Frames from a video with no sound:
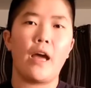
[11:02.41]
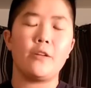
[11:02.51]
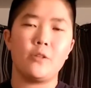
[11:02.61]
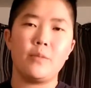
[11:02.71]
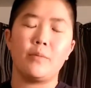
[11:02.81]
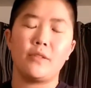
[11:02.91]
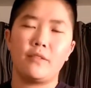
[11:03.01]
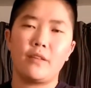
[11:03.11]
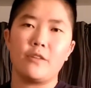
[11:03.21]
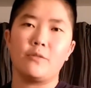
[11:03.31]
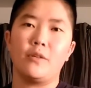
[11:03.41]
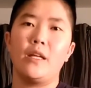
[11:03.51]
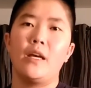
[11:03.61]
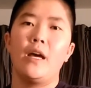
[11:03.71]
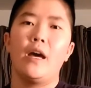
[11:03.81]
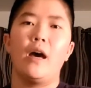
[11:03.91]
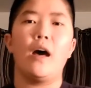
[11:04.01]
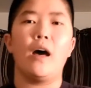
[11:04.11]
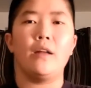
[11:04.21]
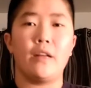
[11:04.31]
I should be able to schedule it
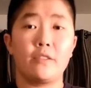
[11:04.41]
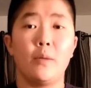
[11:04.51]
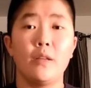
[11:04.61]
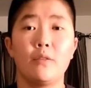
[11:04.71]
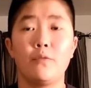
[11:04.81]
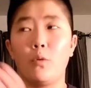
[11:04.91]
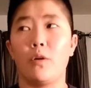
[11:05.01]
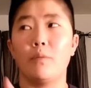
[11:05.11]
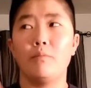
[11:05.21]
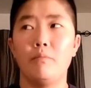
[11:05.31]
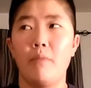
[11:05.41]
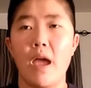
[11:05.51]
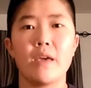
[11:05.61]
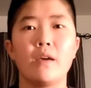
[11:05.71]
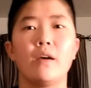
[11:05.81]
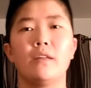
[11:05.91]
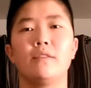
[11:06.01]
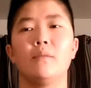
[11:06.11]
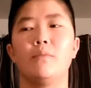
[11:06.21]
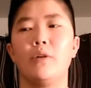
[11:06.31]
next month for May
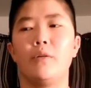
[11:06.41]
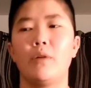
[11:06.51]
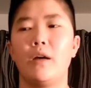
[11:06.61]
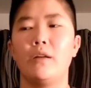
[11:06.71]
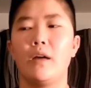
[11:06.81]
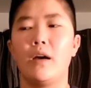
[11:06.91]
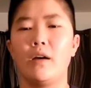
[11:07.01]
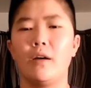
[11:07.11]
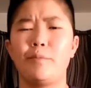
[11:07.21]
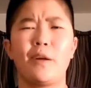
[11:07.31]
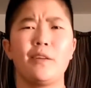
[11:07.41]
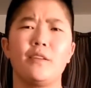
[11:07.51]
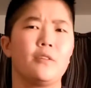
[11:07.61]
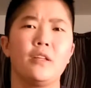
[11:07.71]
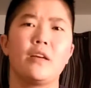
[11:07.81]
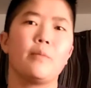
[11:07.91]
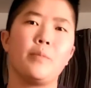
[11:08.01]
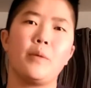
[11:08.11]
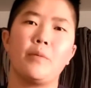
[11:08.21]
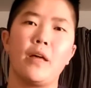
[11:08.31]
at some point. And apparently there are only a
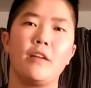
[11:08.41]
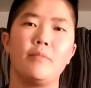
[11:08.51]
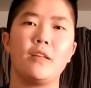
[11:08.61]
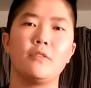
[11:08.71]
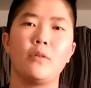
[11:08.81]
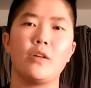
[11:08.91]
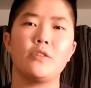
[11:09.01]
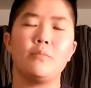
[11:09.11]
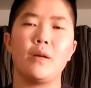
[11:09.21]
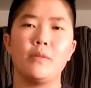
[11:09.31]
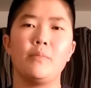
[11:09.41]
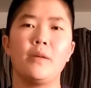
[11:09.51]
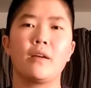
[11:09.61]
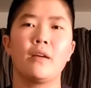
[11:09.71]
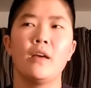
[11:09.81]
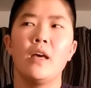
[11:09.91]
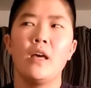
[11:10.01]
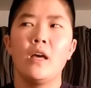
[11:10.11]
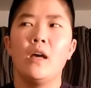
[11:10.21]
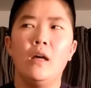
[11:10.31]
couple people ahead of me, so I should be able to pick
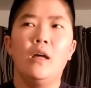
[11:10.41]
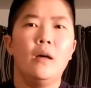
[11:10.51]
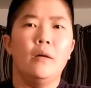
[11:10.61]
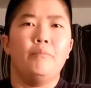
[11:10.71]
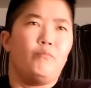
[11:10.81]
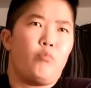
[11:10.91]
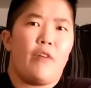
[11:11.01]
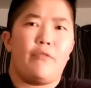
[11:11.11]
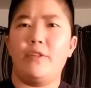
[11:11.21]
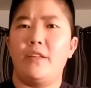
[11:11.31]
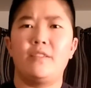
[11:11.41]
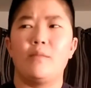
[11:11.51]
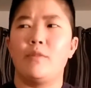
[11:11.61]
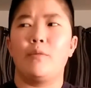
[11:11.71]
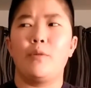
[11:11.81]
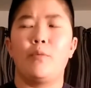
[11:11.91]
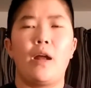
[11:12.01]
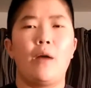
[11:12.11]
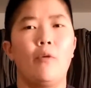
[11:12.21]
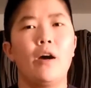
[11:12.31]
roughly somewhere with
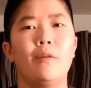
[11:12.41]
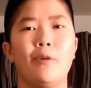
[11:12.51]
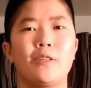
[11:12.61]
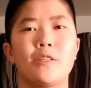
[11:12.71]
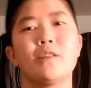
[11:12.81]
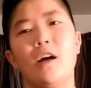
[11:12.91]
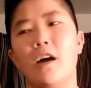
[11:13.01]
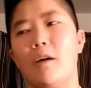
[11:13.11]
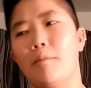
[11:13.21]
what I want, which